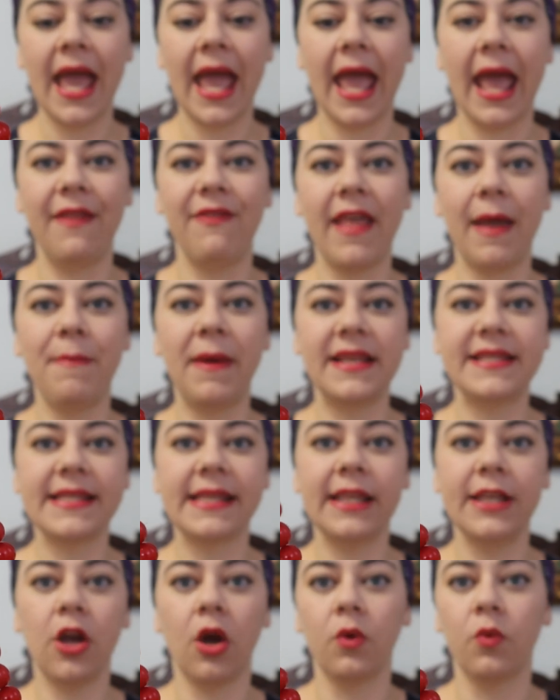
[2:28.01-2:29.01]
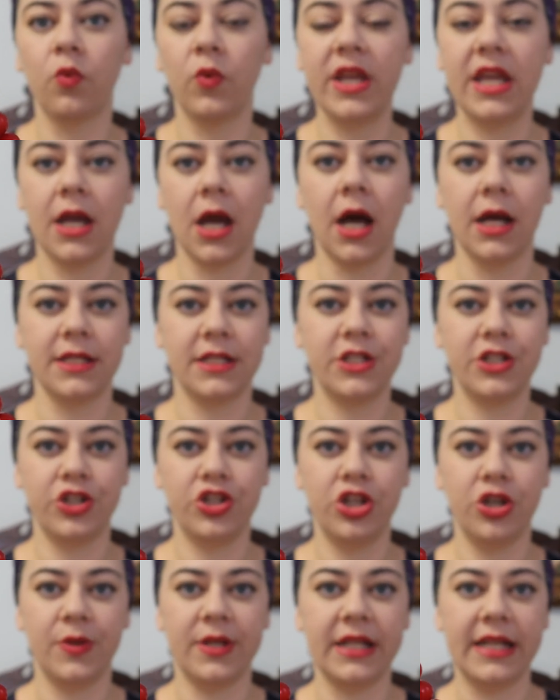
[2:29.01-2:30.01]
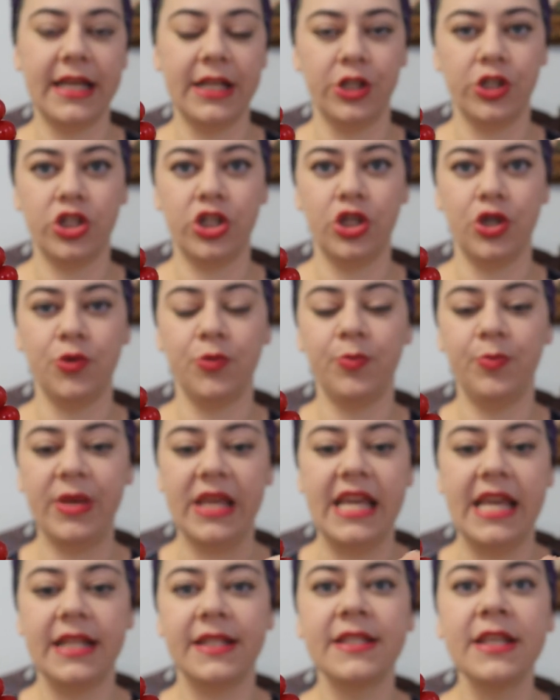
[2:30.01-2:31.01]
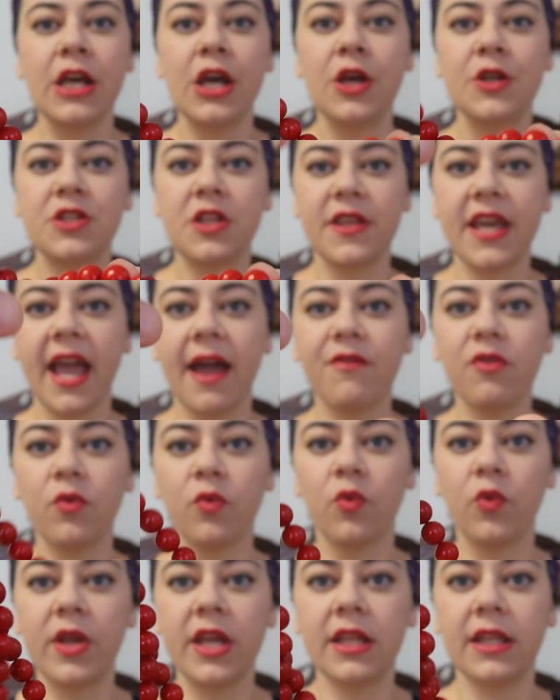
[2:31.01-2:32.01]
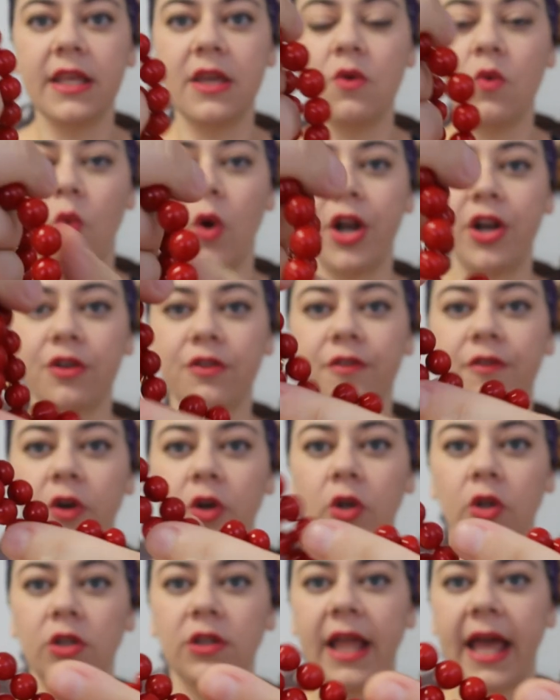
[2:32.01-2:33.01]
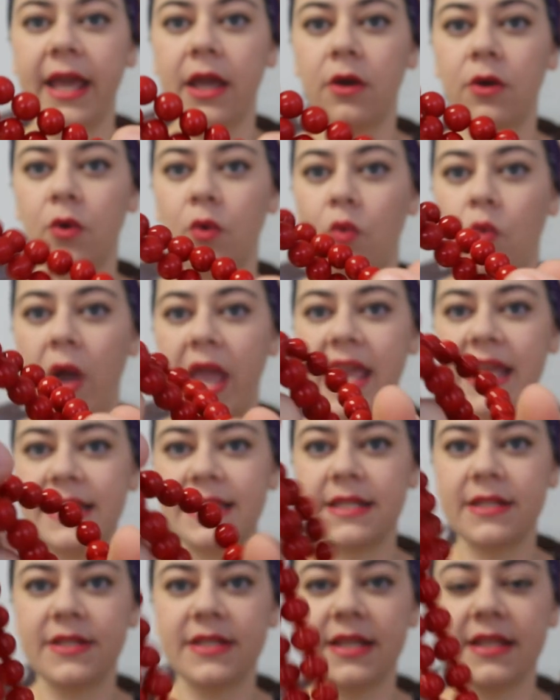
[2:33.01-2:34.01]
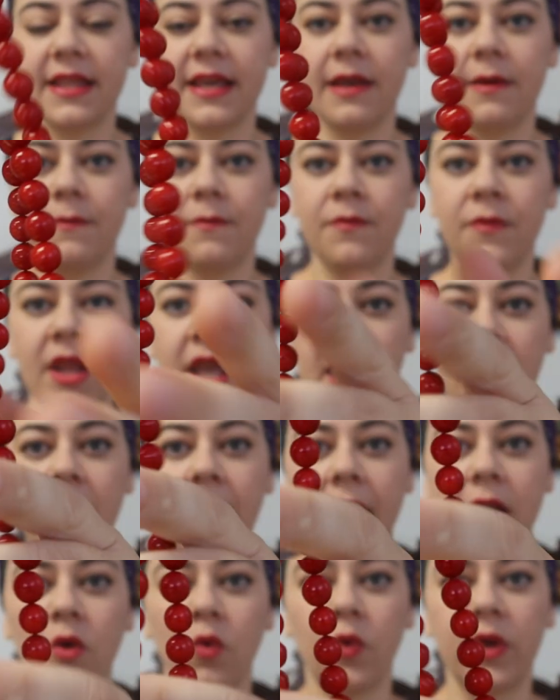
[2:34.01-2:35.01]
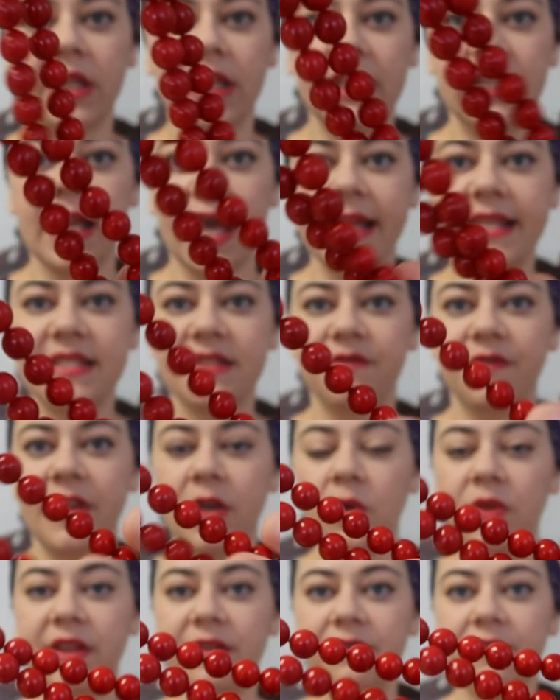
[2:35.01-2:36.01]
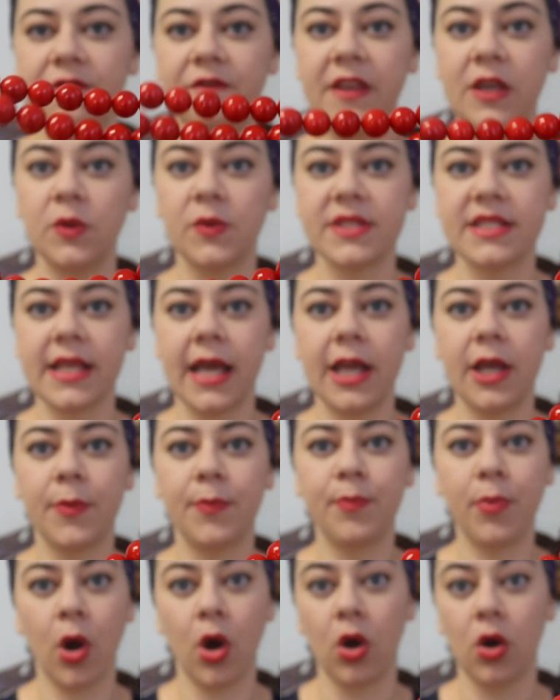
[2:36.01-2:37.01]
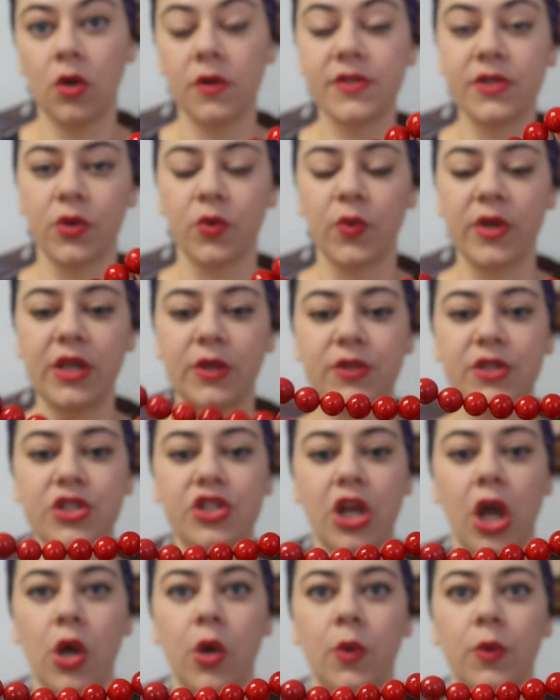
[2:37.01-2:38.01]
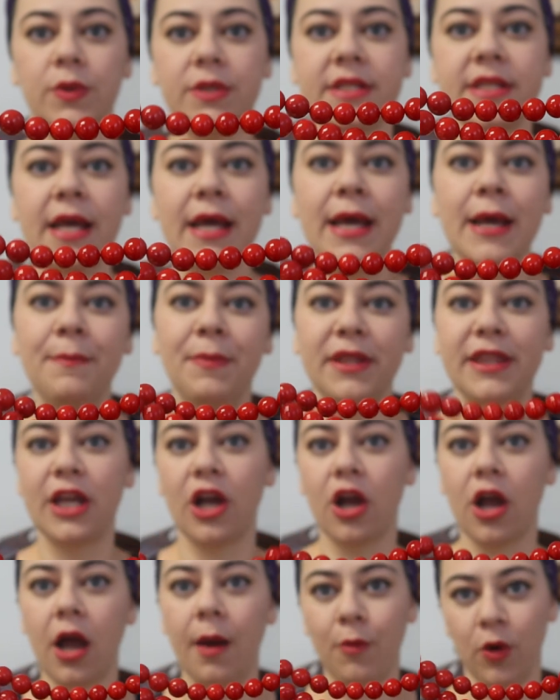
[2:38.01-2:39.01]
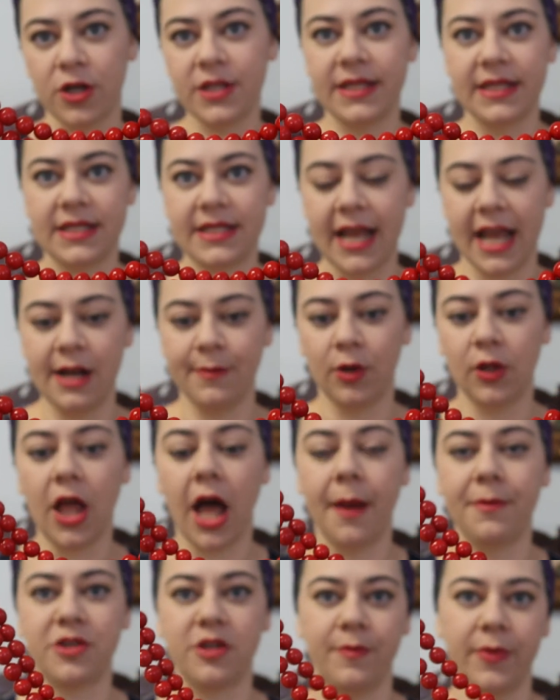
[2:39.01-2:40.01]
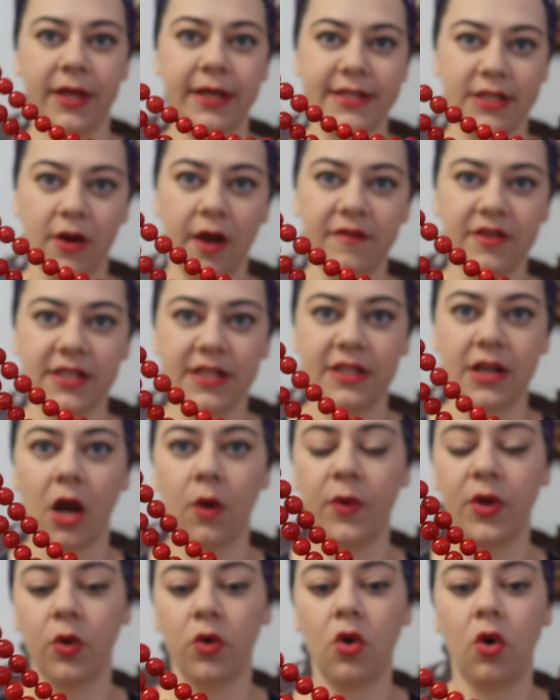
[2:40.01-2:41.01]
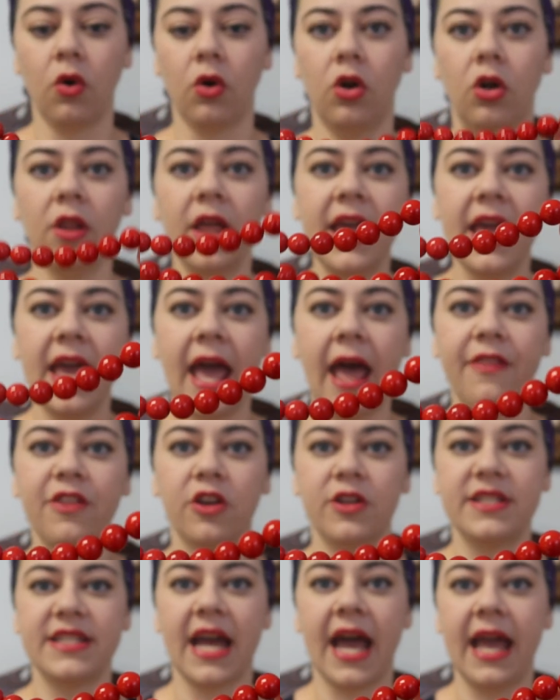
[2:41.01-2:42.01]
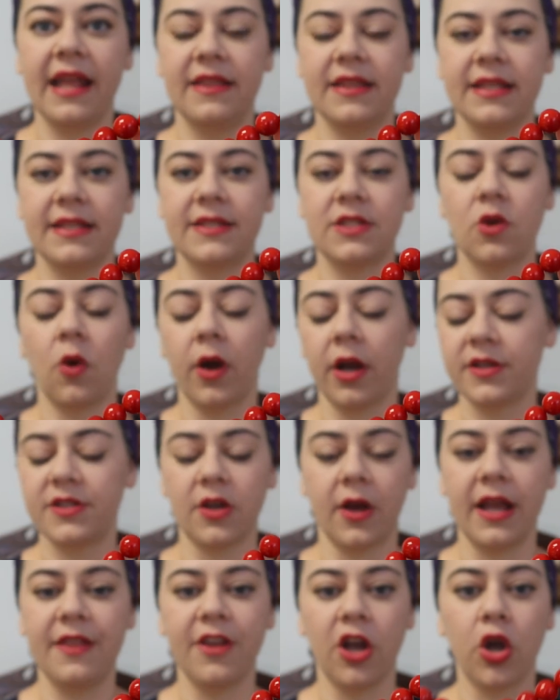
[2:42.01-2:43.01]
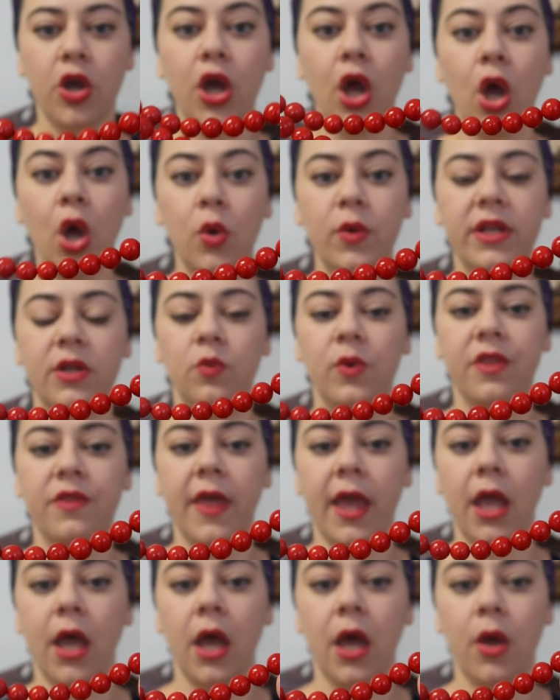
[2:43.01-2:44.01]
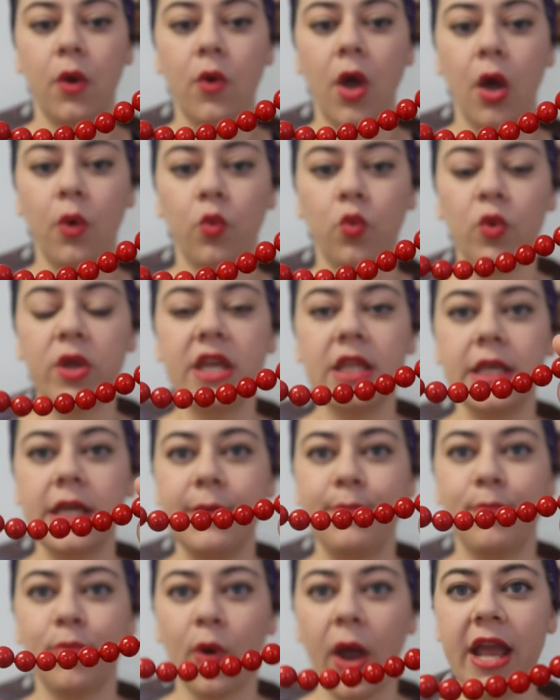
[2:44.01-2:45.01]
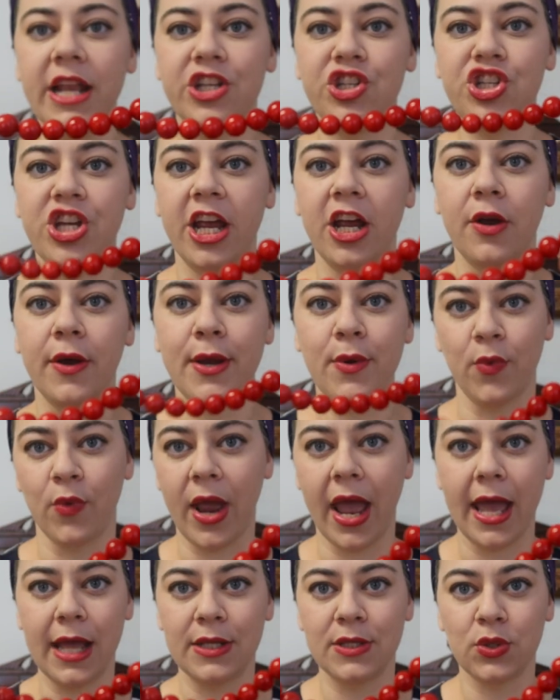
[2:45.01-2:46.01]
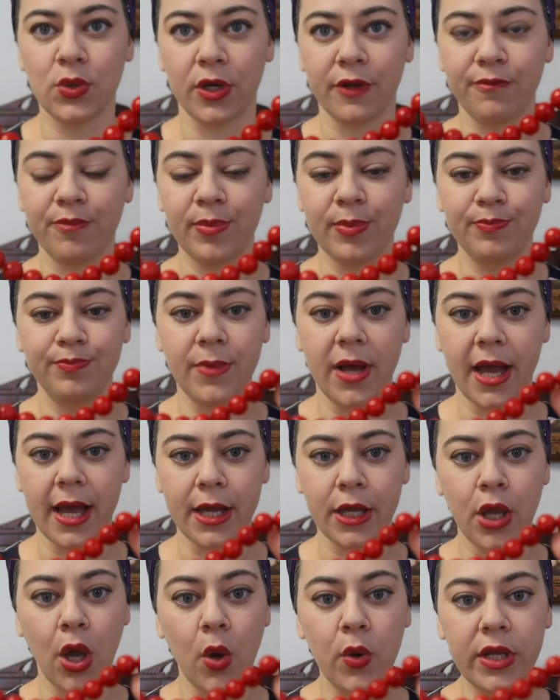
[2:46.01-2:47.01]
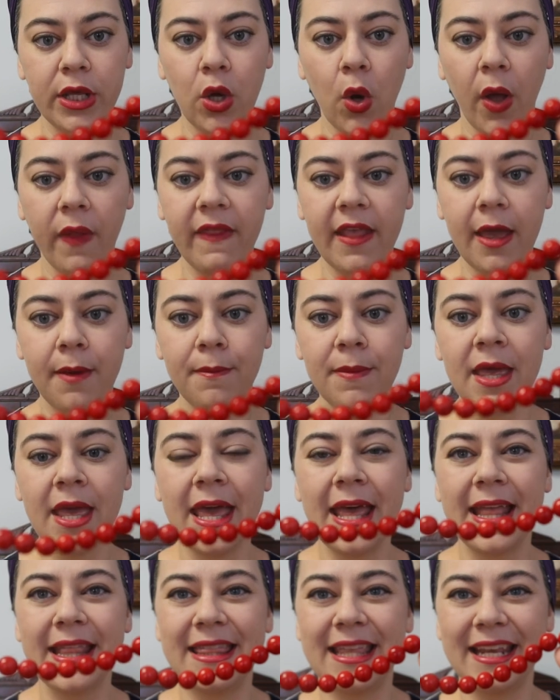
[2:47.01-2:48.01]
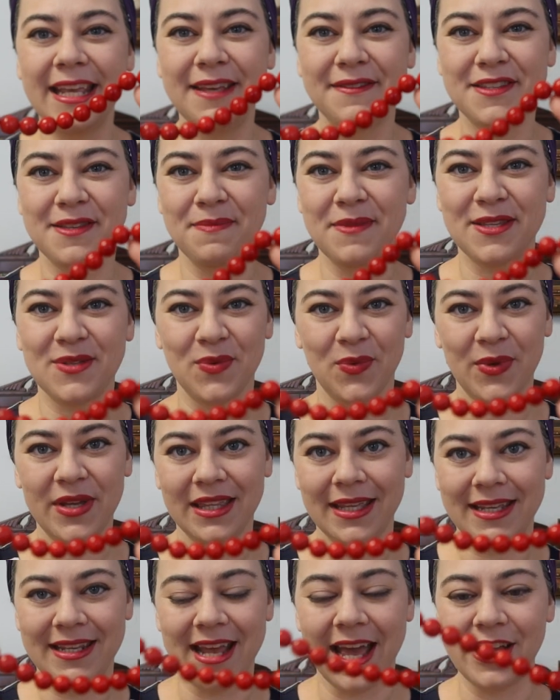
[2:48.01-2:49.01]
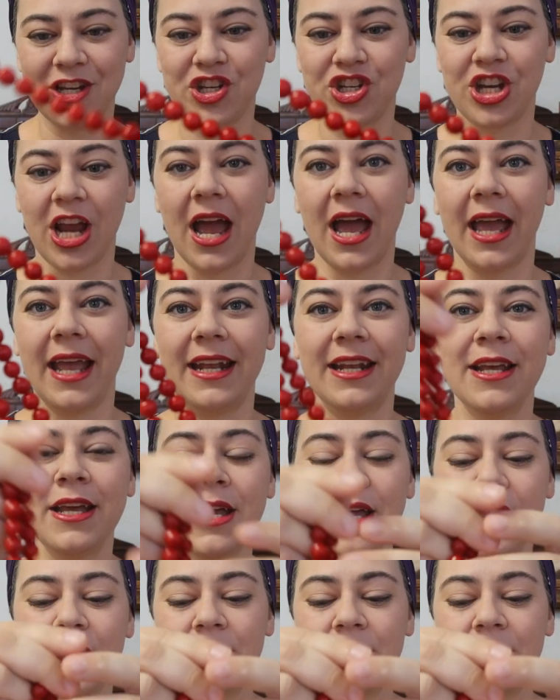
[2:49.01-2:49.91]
And they basically are reconstituted into beads. So they have a really wonderful like weight to them and a really nice feel that feels like pearls or real stones, but they're a more sustainable option because they're obviously not real coral. And they're dyed this, or sorry, they're coated with like a really bright cherry red sort of coating on them that gives them this really nice shine.